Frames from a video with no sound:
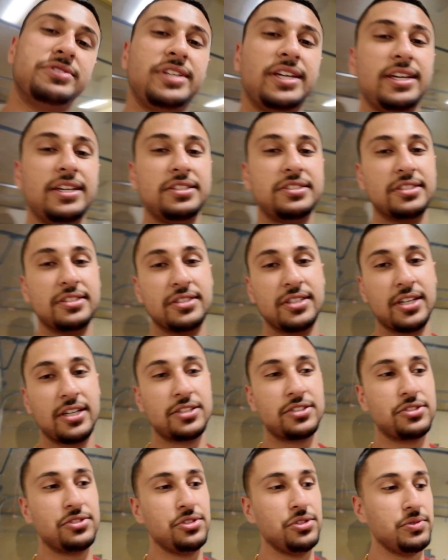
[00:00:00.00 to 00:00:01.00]
taste and
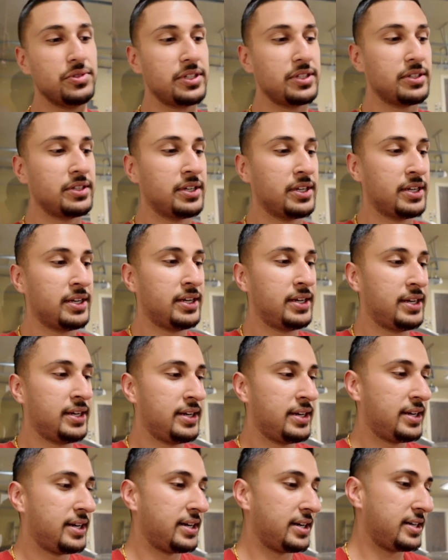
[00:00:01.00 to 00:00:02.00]
touch to it.
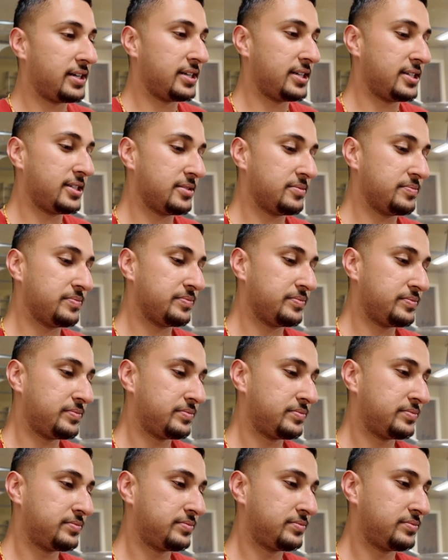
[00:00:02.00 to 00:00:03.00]

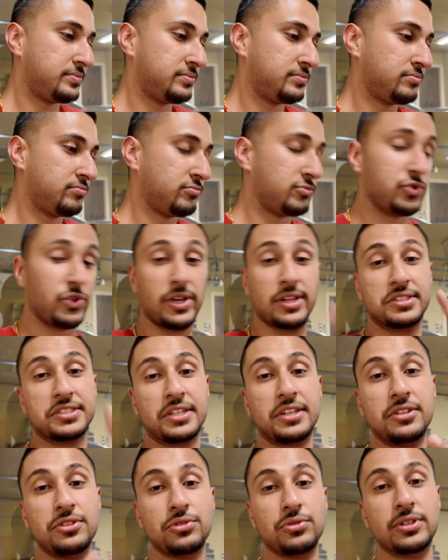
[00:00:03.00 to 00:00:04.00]
So yeah, let's
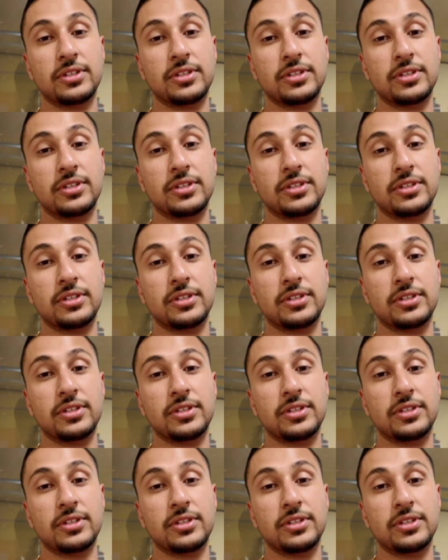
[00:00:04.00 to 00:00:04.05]
get into